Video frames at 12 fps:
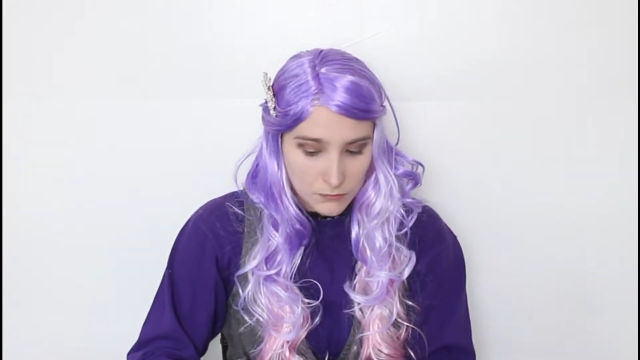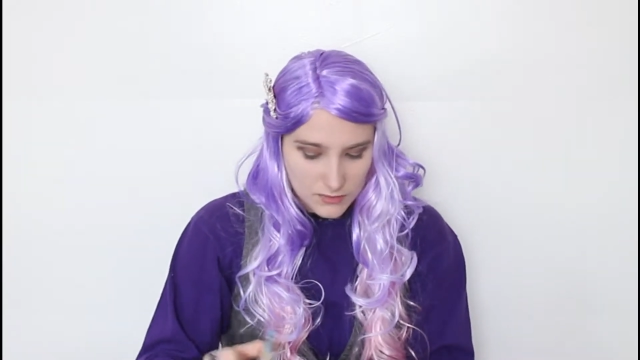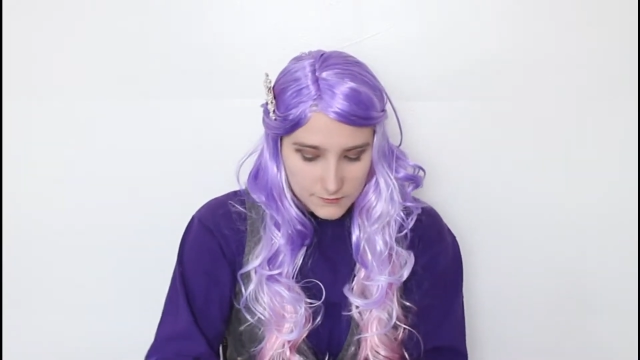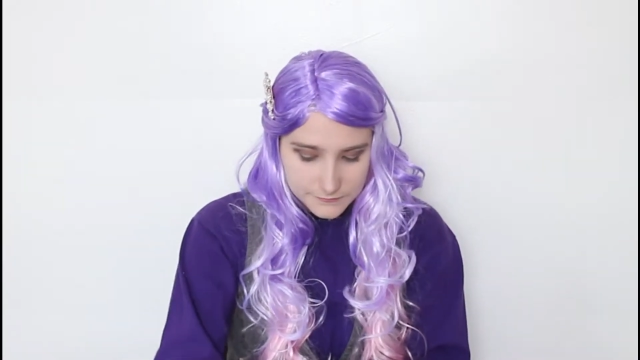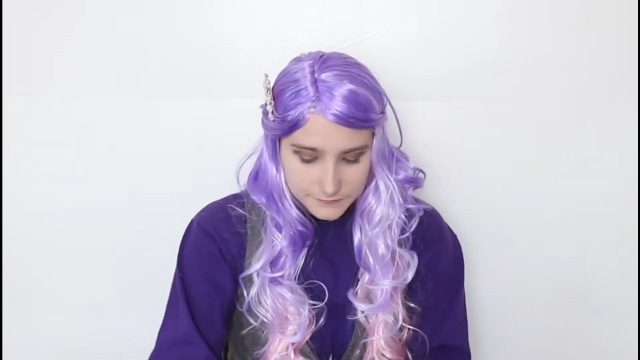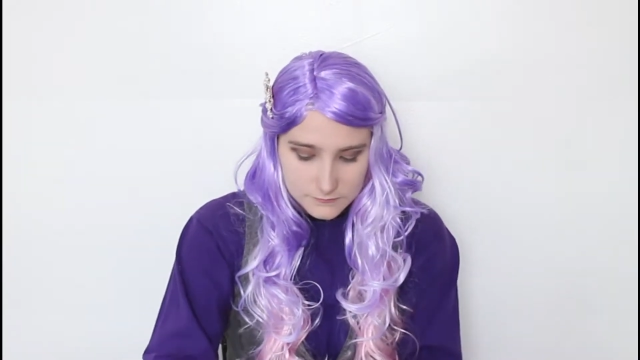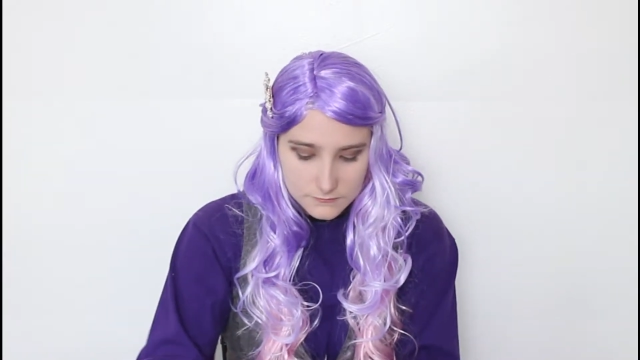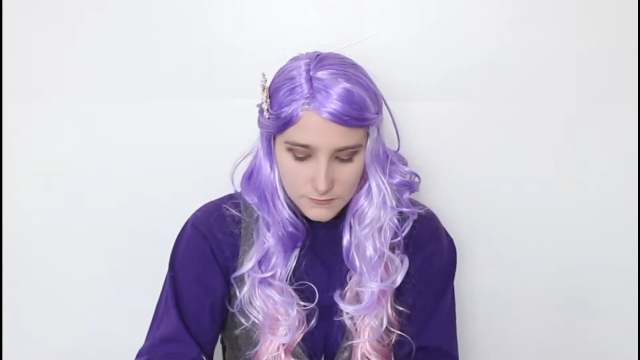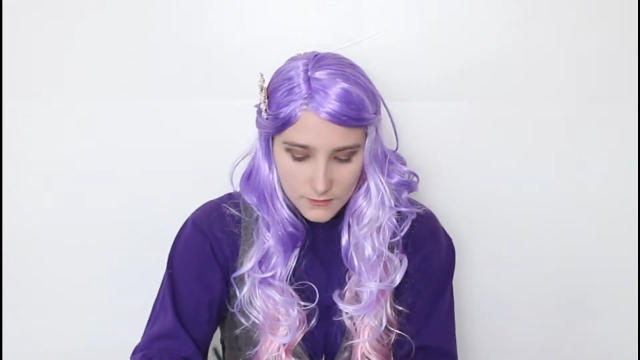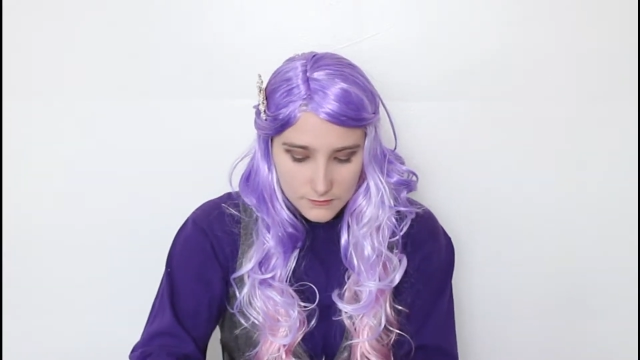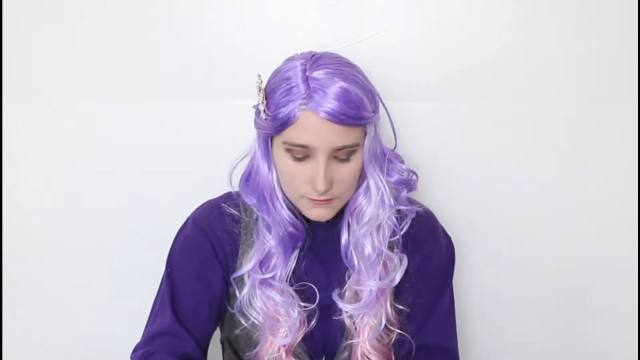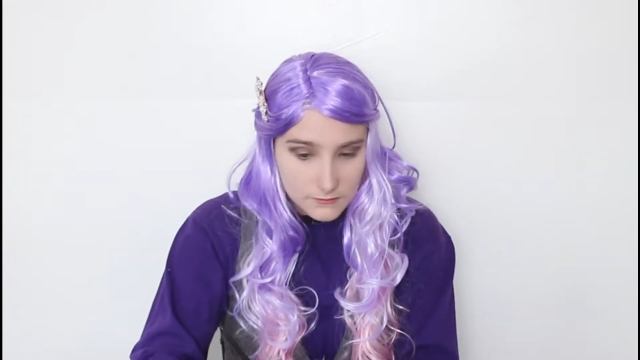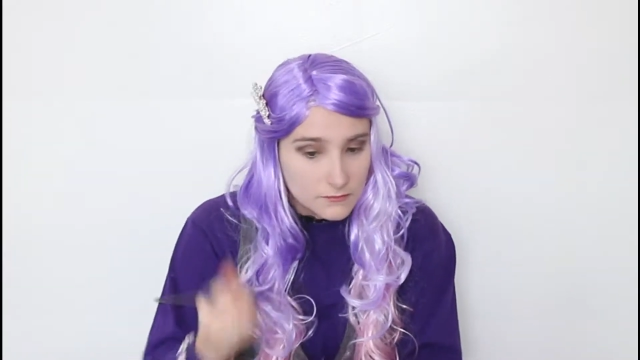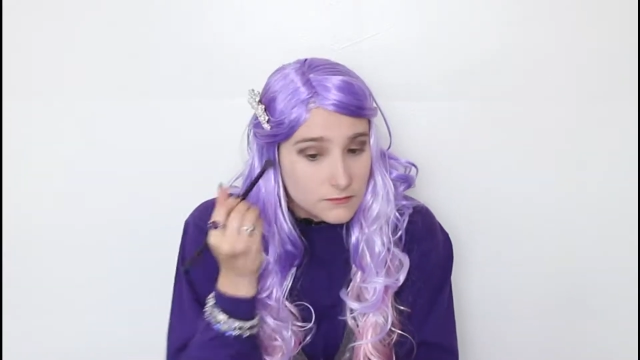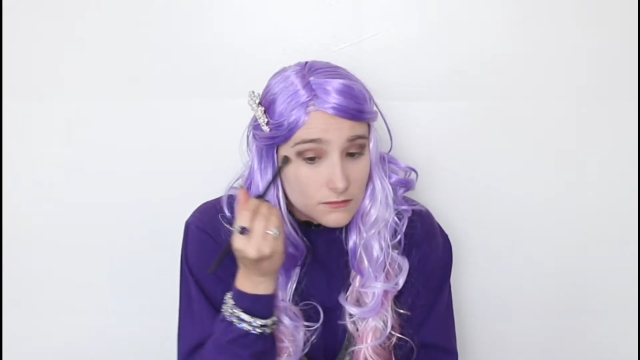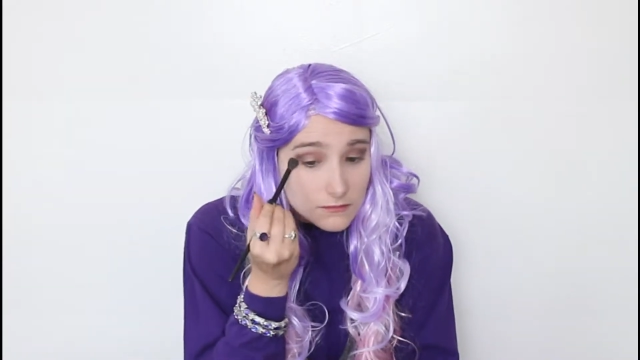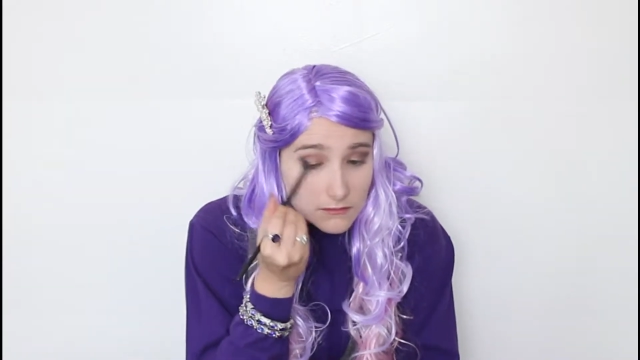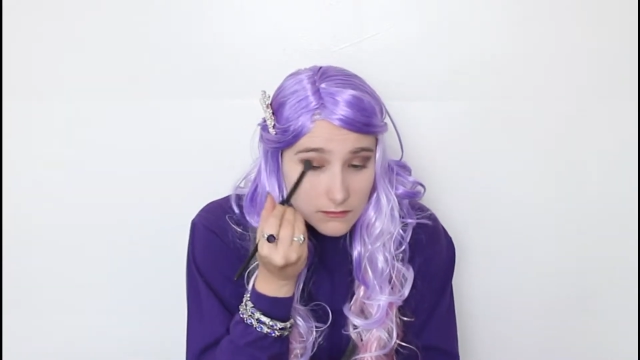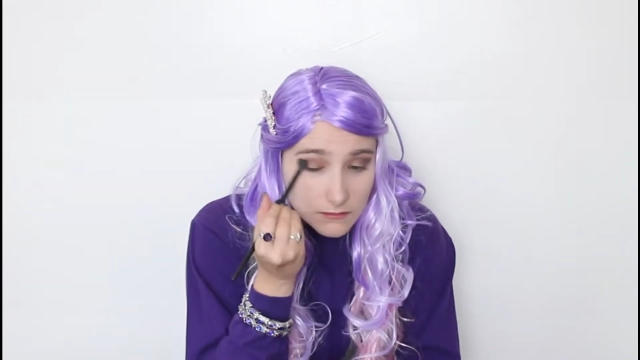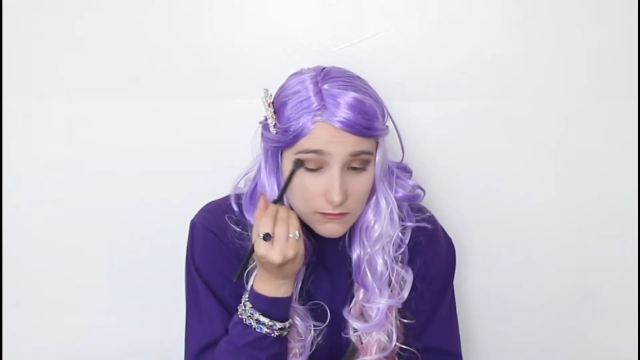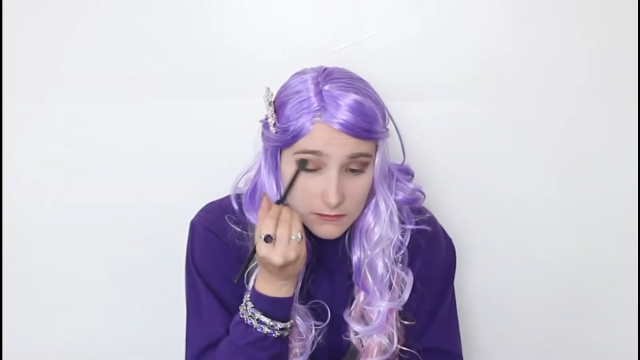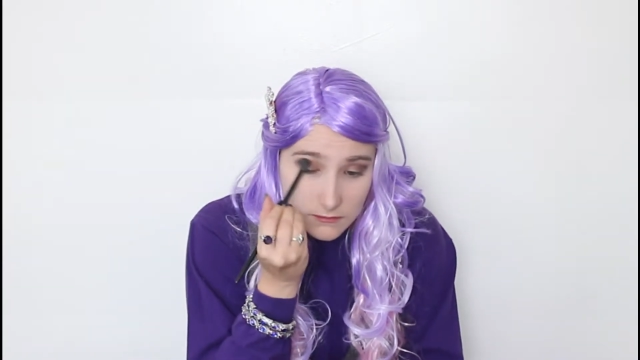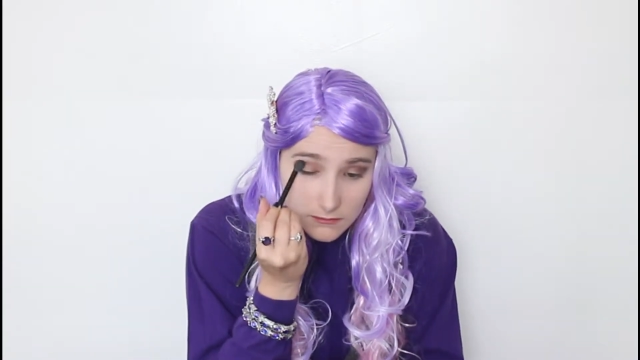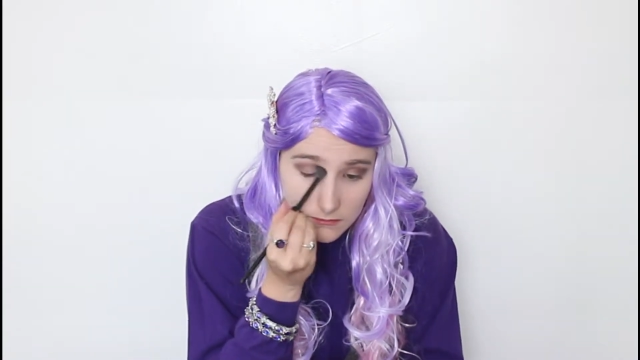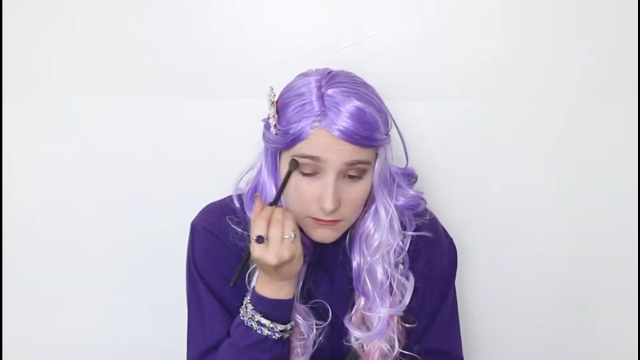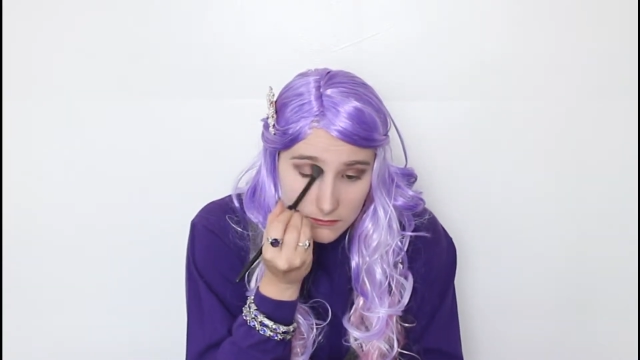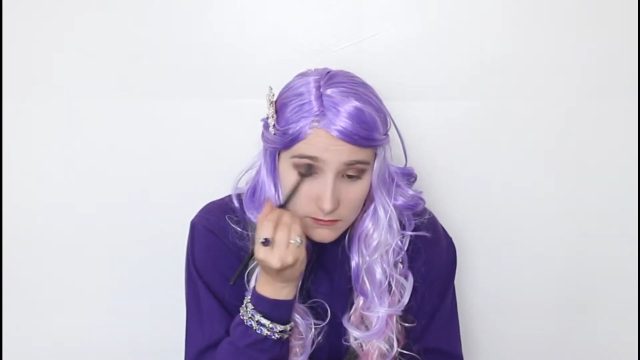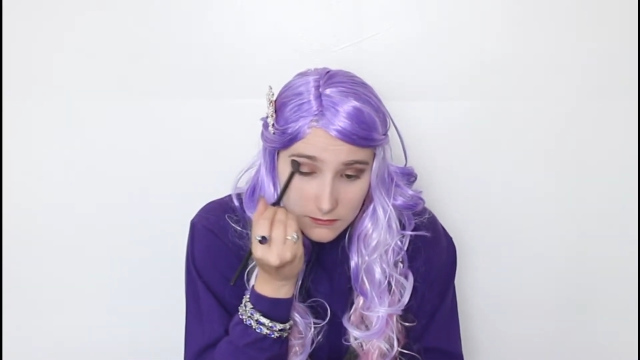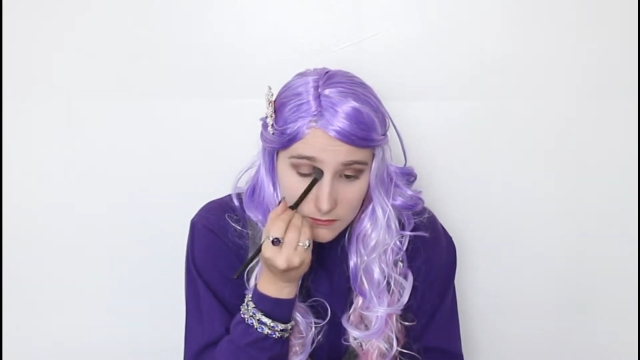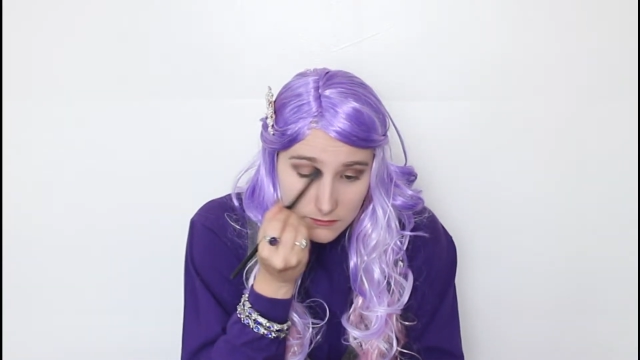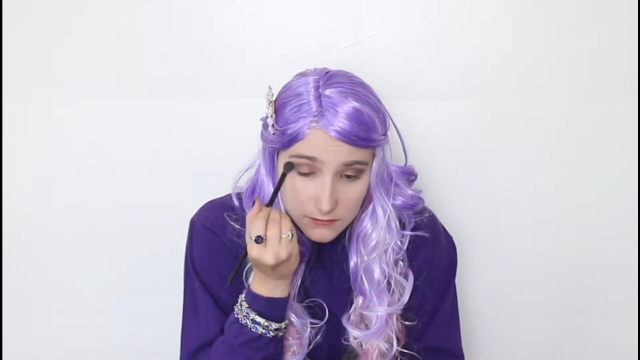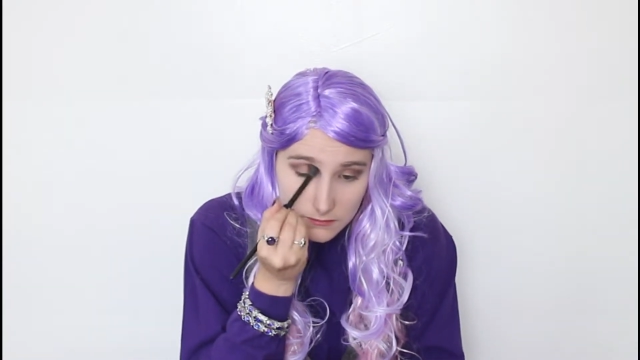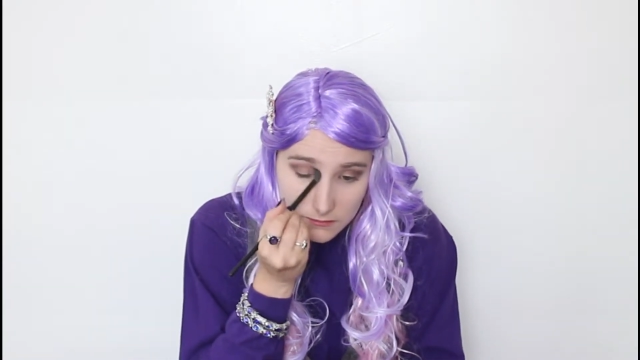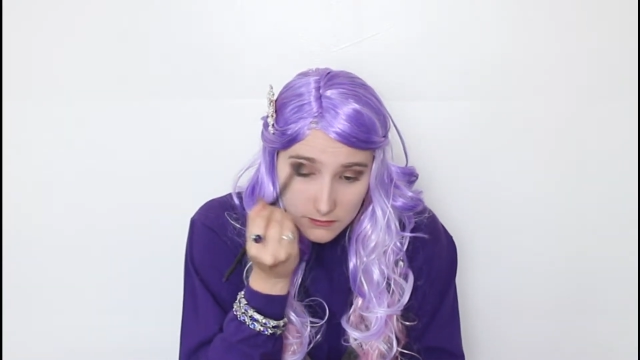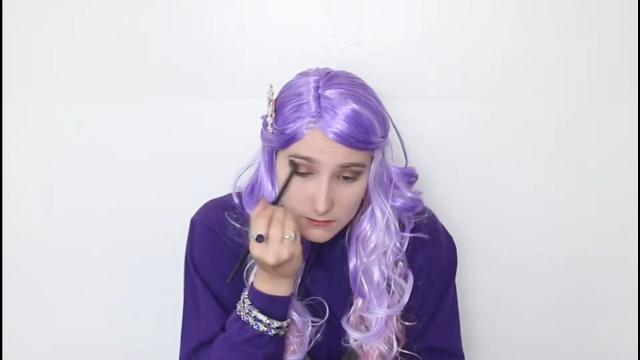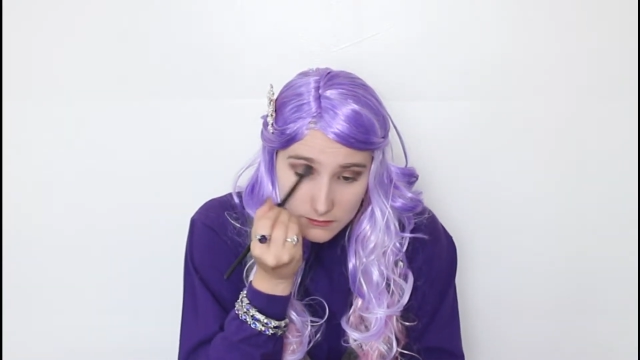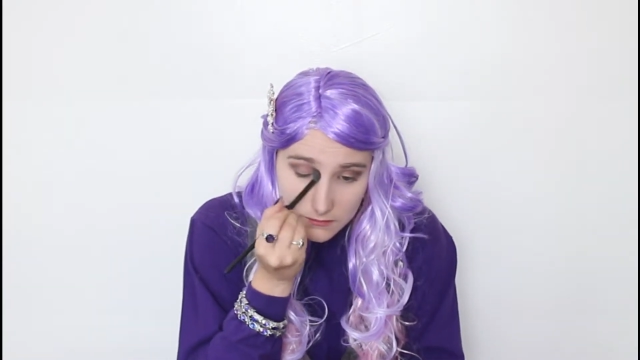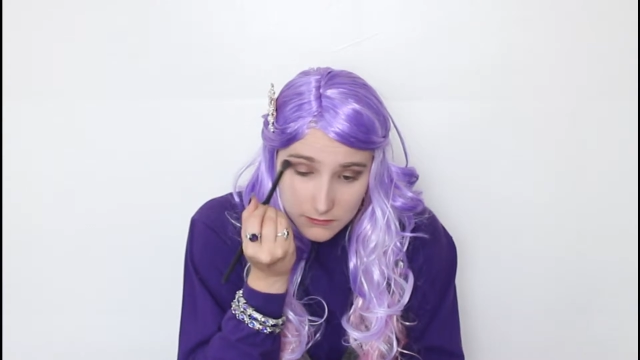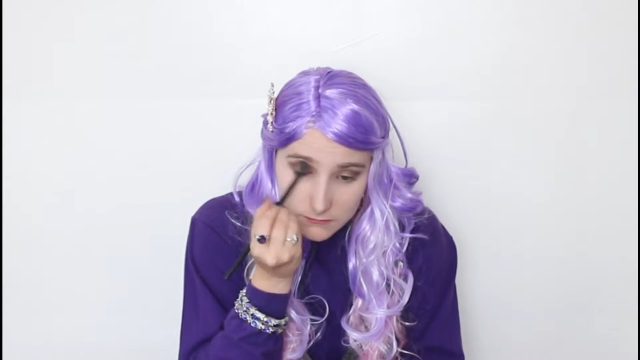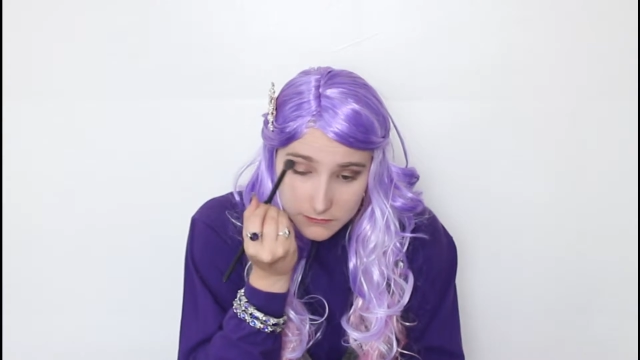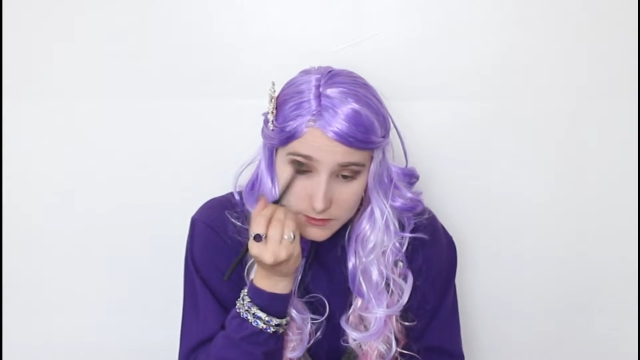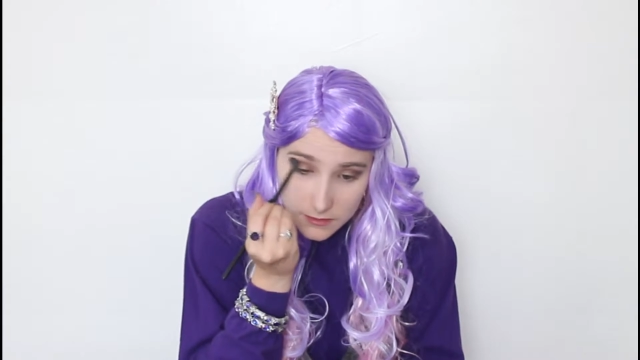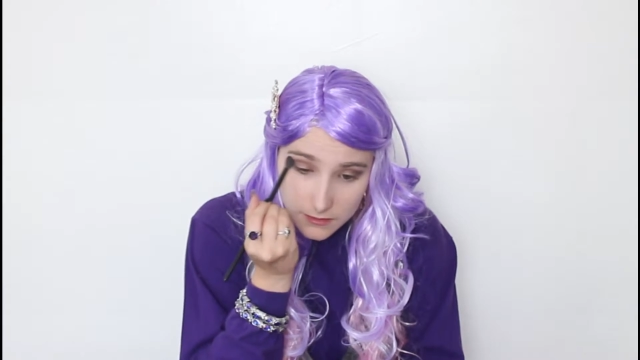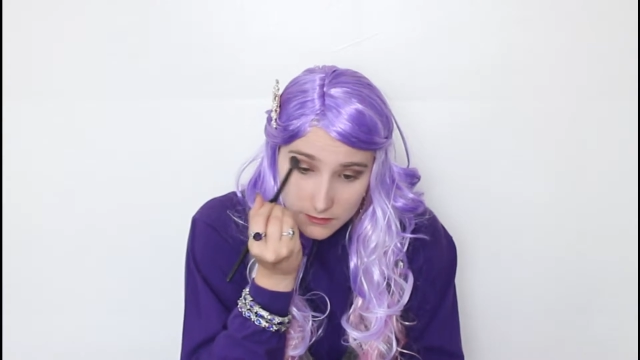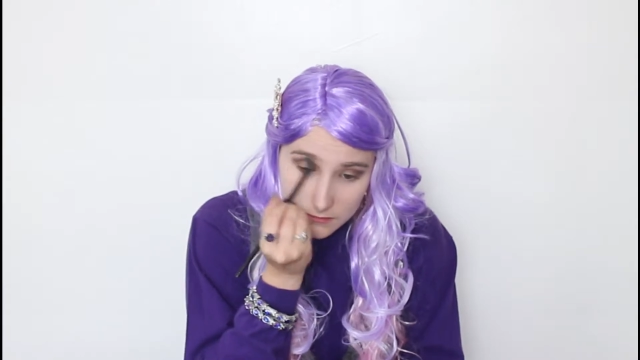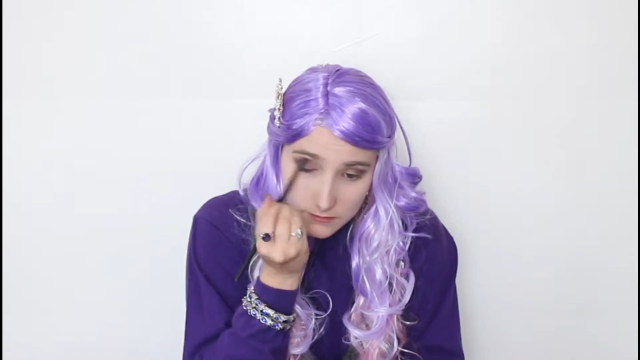and a tiny bit of that darkness, but not too dark.